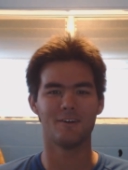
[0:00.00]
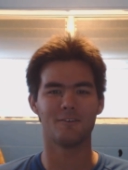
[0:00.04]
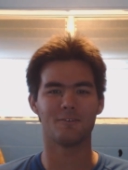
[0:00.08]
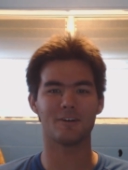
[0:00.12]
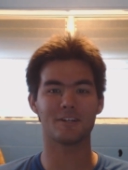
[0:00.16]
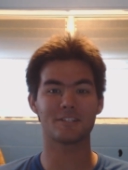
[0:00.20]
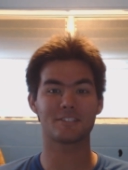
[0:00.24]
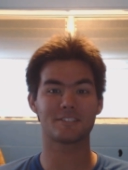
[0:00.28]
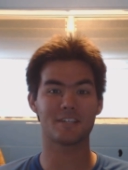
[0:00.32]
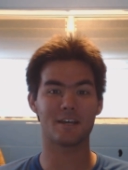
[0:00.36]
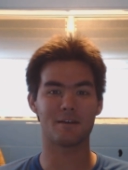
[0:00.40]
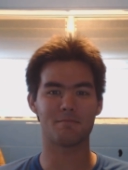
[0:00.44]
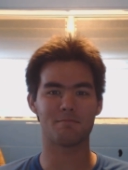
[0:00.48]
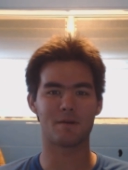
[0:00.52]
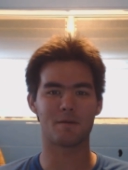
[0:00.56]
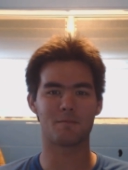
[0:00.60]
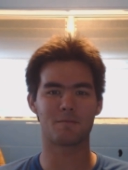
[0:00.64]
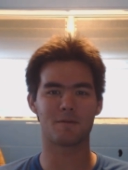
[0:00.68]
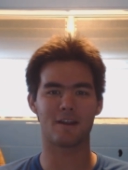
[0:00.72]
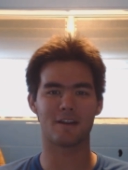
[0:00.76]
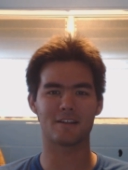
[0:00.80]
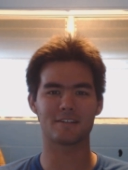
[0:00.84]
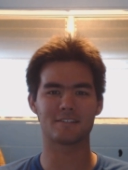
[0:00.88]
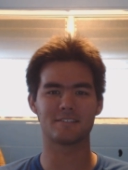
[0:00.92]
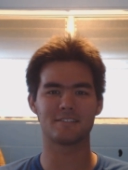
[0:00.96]
What's up, my
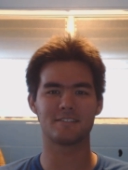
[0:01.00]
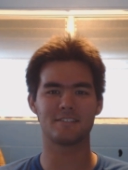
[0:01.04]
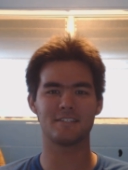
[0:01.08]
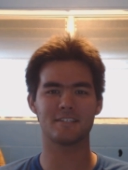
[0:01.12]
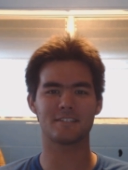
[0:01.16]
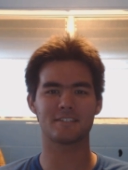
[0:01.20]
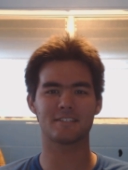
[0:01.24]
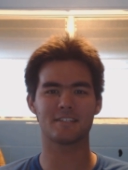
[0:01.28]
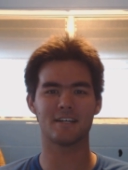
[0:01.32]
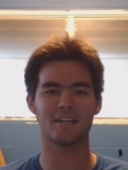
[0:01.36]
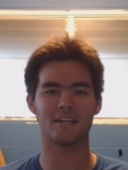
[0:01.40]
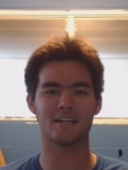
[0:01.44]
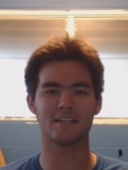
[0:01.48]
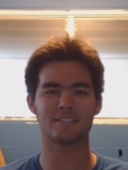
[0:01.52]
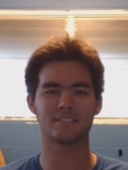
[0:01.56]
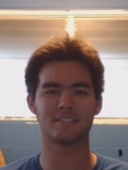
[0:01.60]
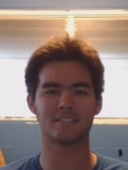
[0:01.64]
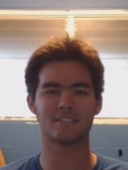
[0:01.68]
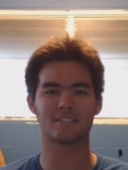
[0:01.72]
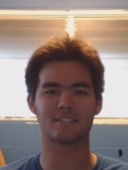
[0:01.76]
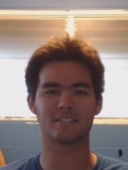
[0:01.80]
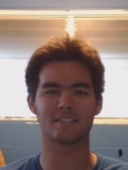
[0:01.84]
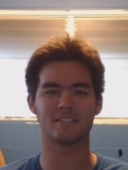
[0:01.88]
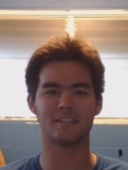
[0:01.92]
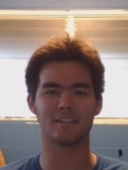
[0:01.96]
brothers and sisters?
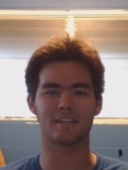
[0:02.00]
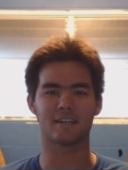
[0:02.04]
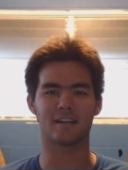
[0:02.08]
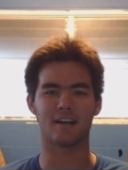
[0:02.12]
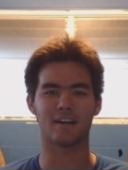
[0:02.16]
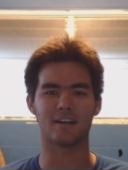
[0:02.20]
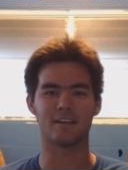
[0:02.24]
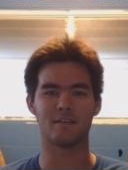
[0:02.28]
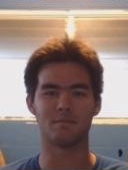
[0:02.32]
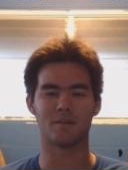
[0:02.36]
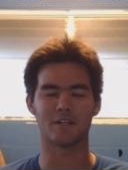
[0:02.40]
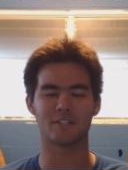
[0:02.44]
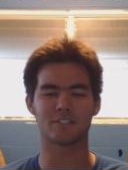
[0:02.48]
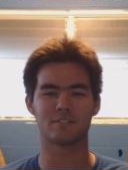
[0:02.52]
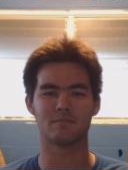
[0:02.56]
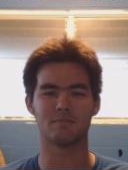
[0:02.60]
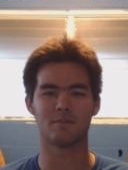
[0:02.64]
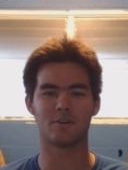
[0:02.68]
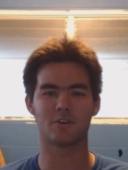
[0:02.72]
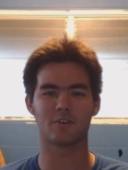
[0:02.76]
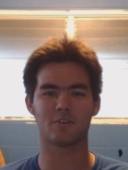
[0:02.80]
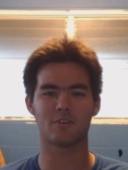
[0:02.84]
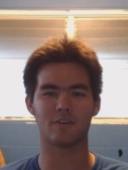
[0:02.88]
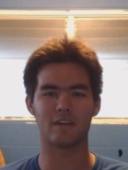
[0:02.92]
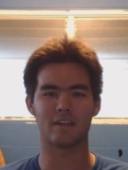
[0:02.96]
This is Kirikahi
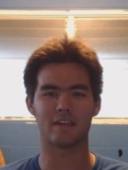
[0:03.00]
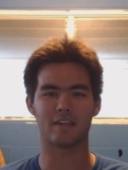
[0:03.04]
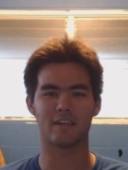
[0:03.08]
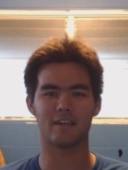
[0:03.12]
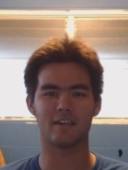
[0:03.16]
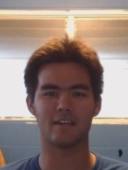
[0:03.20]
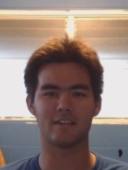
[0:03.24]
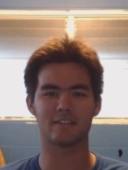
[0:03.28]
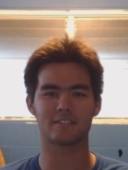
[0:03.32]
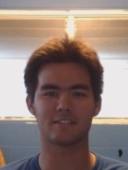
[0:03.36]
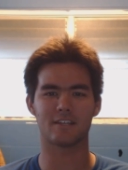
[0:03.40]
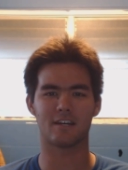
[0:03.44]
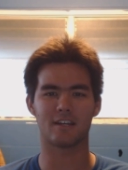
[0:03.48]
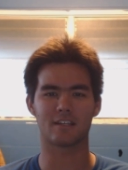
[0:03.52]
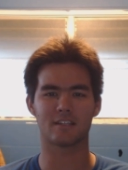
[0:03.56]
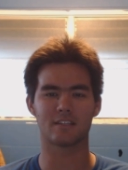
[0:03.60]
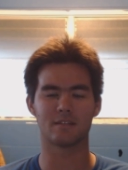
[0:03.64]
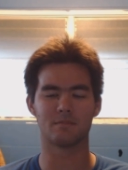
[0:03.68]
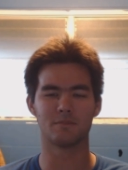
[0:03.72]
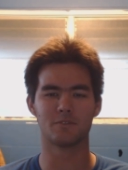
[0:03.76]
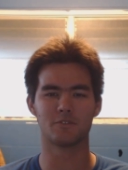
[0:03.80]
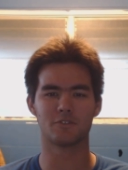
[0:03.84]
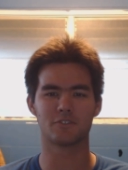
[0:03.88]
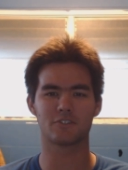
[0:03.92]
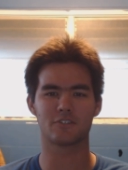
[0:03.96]
Matsumoto, aka Sonic
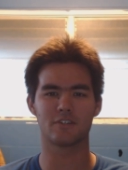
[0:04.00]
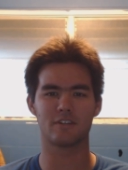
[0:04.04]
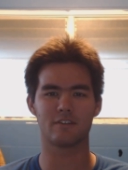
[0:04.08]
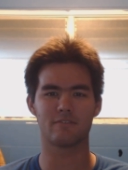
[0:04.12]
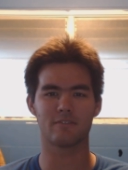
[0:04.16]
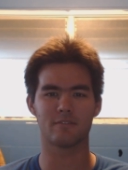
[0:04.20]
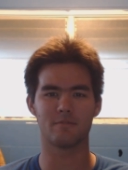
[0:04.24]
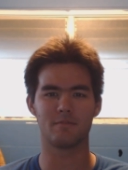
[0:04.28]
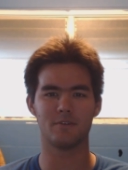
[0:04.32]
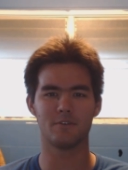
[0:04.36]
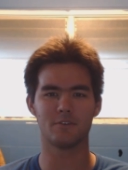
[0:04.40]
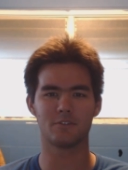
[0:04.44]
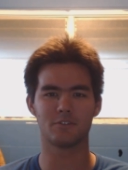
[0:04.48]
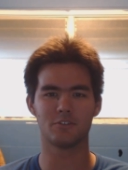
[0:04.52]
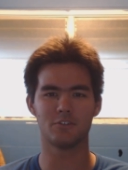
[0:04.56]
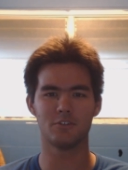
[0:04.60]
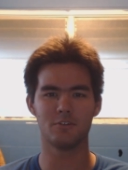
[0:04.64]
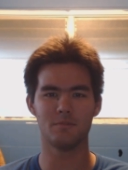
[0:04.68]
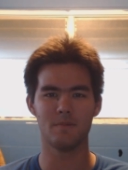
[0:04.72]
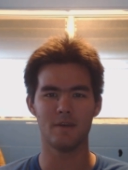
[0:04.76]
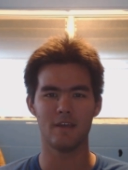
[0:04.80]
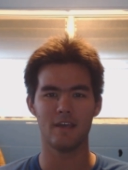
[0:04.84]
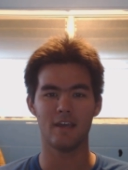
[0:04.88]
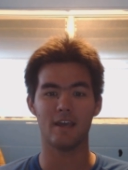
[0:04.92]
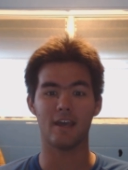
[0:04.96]
the Blue Streak from
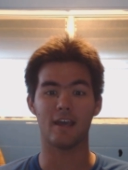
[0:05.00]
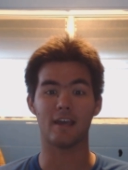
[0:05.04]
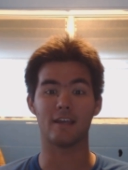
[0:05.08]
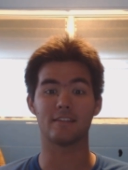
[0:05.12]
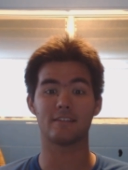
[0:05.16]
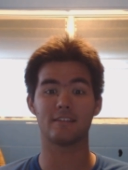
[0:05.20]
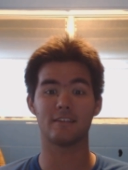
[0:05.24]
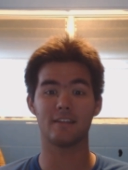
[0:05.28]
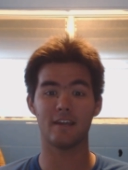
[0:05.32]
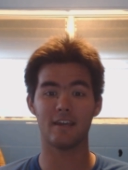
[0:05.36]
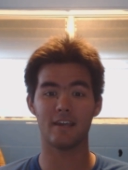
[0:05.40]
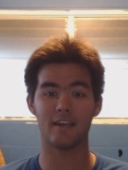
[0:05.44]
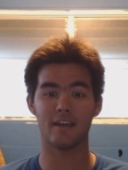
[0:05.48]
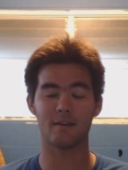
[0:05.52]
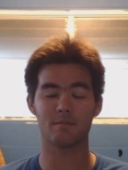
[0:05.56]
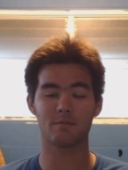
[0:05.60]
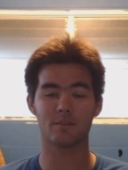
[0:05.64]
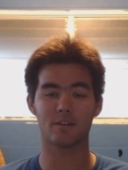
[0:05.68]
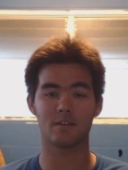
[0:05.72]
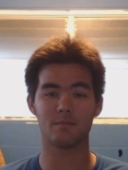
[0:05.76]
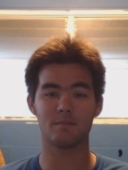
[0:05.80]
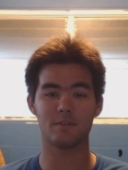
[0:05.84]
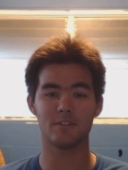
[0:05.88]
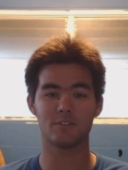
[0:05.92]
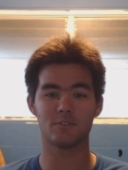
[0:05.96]
YouTube, and today I'm
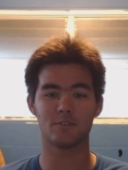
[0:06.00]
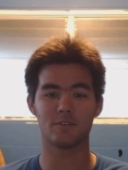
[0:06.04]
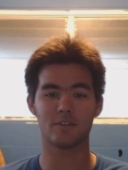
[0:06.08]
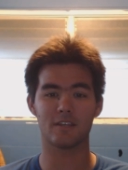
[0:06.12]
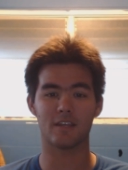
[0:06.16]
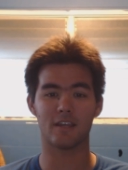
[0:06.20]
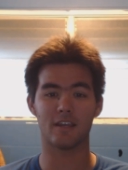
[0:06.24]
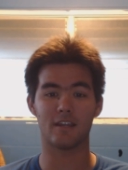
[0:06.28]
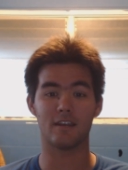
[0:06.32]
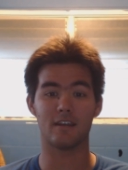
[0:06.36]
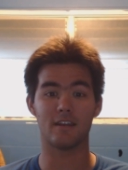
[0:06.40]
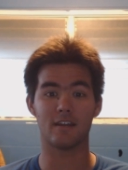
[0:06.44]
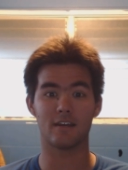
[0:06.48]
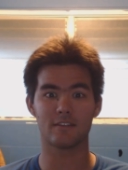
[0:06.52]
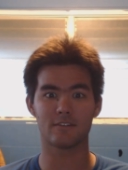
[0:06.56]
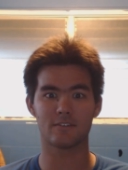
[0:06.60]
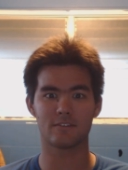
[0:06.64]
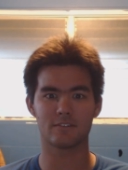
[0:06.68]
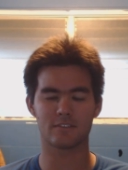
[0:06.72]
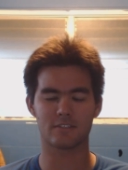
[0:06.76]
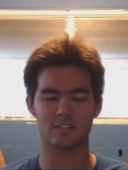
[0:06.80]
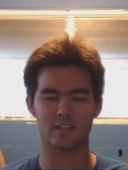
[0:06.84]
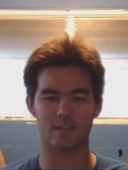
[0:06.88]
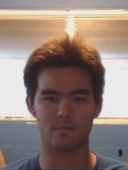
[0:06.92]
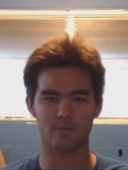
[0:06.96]
going to be doing
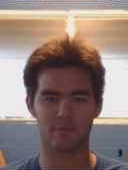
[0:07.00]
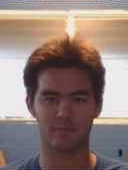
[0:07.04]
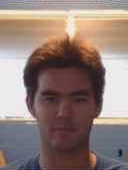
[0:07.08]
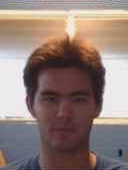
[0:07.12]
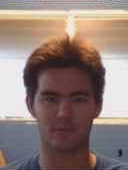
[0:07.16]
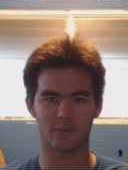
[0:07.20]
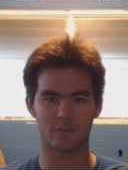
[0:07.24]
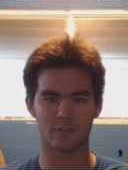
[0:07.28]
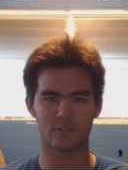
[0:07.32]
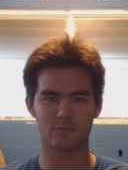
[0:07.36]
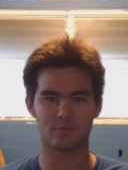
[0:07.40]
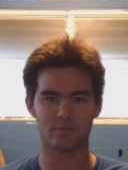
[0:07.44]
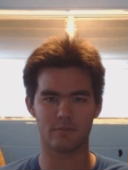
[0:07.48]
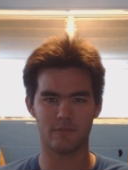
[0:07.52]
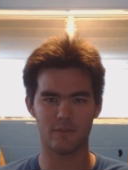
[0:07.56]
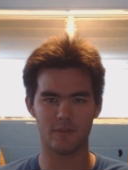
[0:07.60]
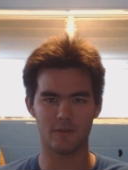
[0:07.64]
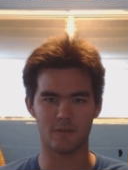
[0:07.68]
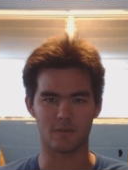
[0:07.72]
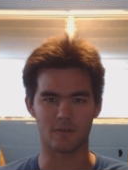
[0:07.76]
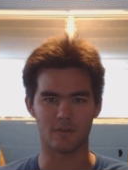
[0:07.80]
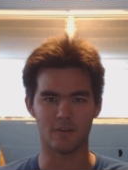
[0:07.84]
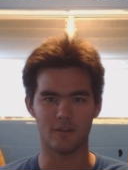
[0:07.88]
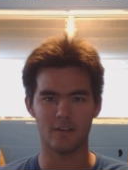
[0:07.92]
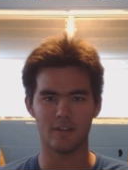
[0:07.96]
another SaberForge
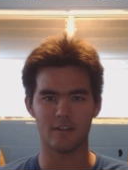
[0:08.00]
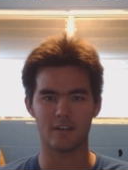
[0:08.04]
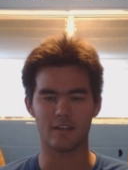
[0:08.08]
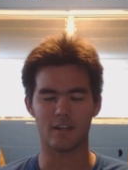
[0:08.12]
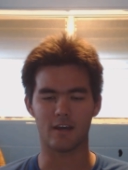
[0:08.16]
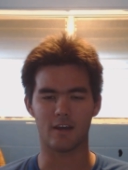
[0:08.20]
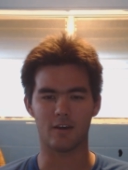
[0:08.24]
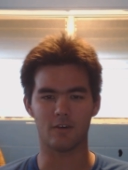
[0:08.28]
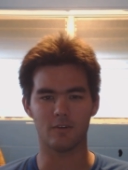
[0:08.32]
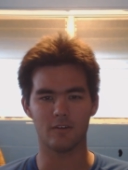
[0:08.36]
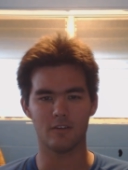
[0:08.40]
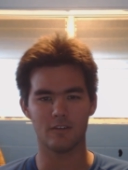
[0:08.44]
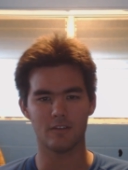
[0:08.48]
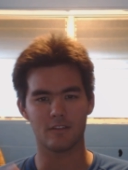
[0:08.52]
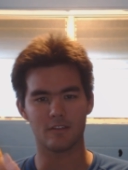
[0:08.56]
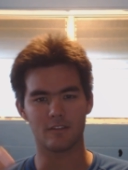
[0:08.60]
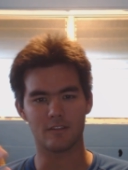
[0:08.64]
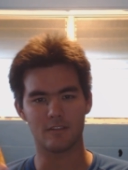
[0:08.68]
review. Now,